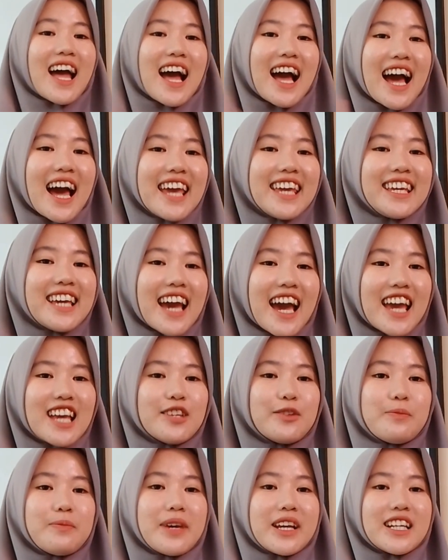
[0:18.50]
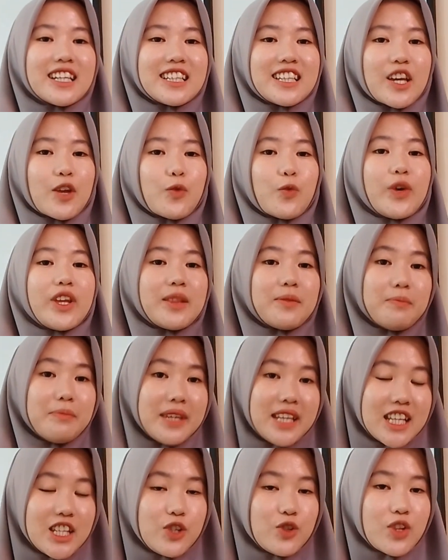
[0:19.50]
Hi guys, back again with
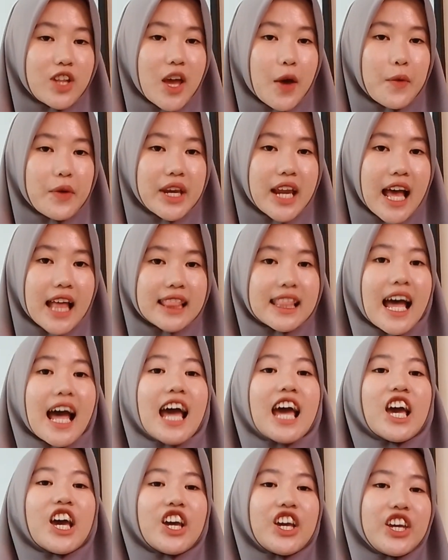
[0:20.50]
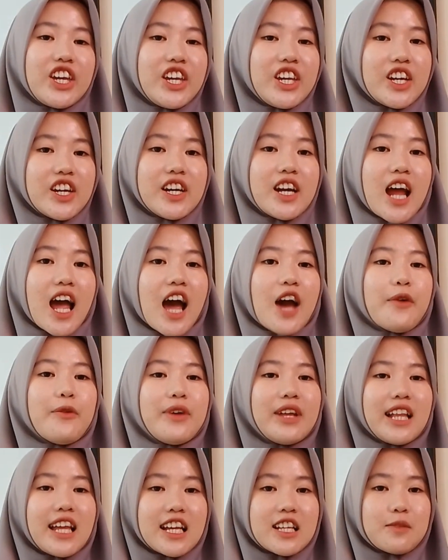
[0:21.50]
me Julia Winata. Here I
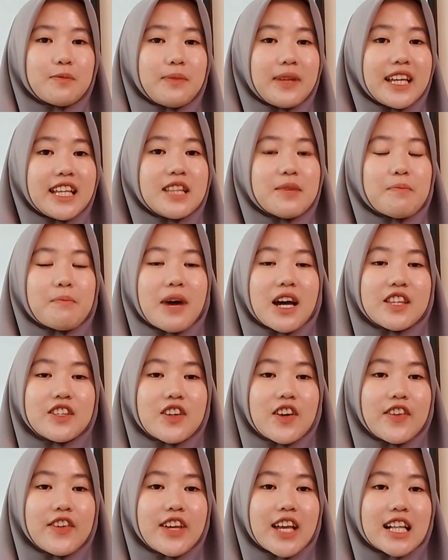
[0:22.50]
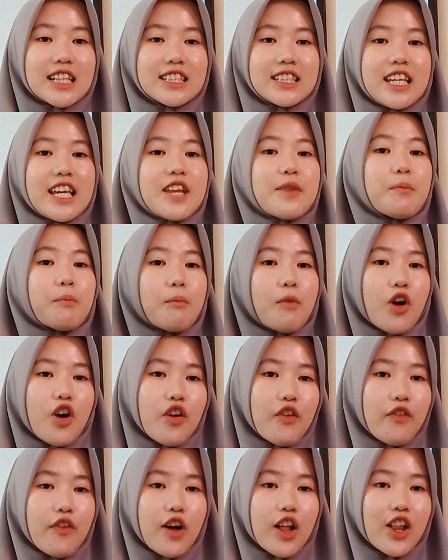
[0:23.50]
will explain the materials in
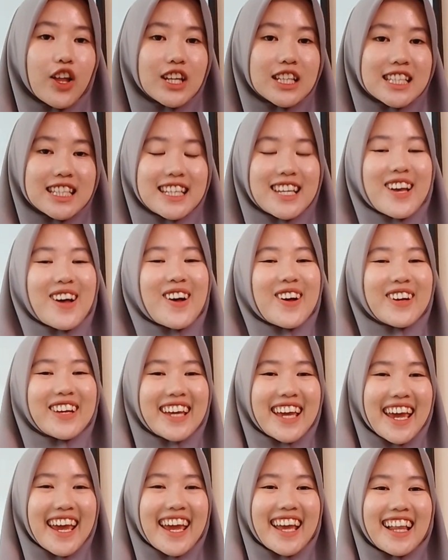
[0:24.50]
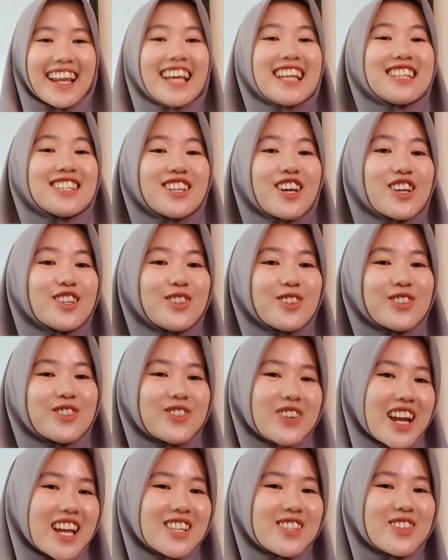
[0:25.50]
morphology. Okay, let's go
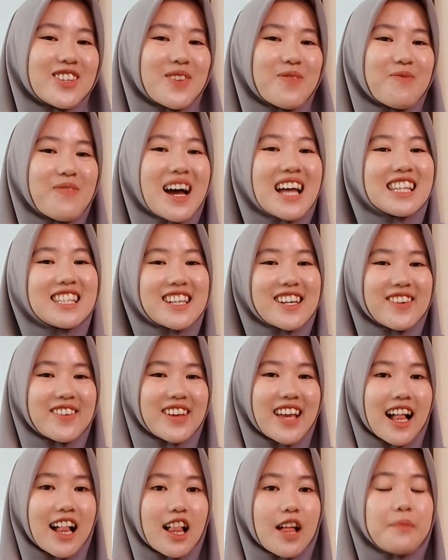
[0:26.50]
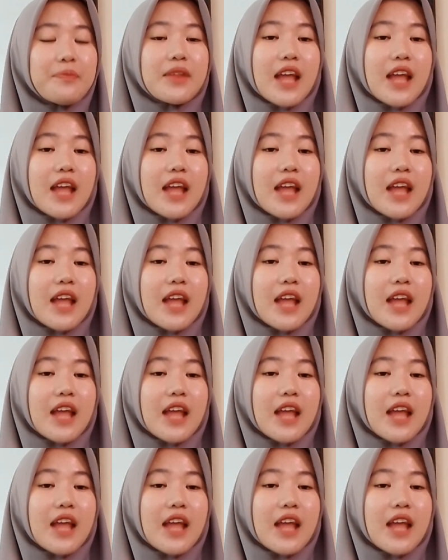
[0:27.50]
straight to the material.